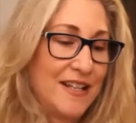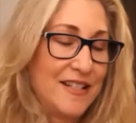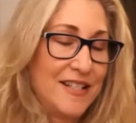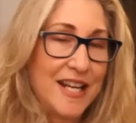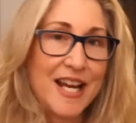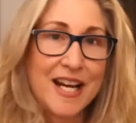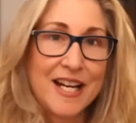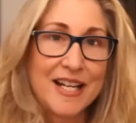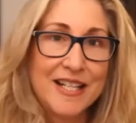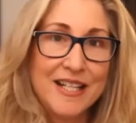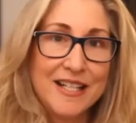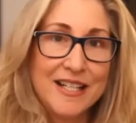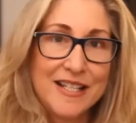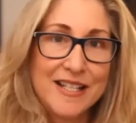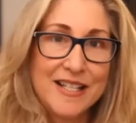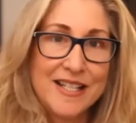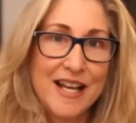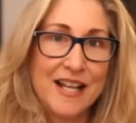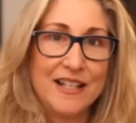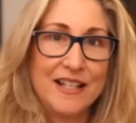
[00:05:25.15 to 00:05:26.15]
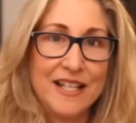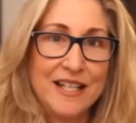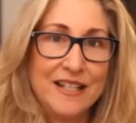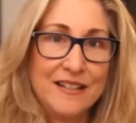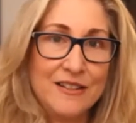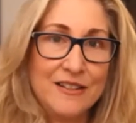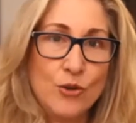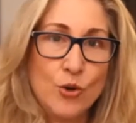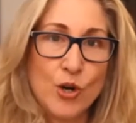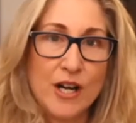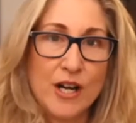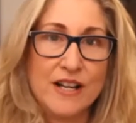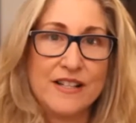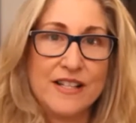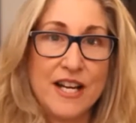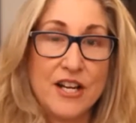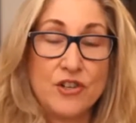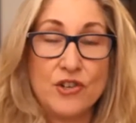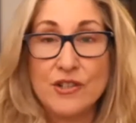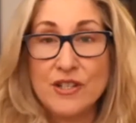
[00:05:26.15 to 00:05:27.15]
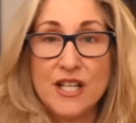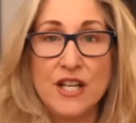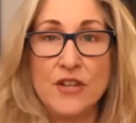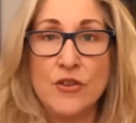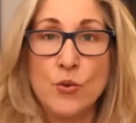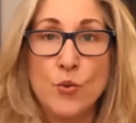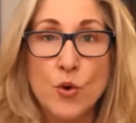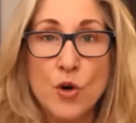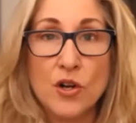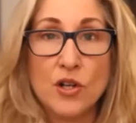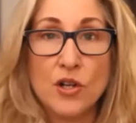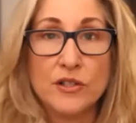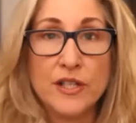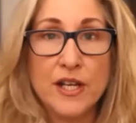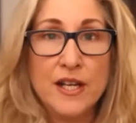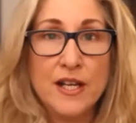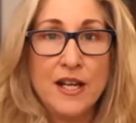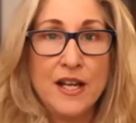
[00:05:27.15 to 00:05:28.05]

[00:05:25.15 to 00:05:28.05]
tech selling organizations in the world.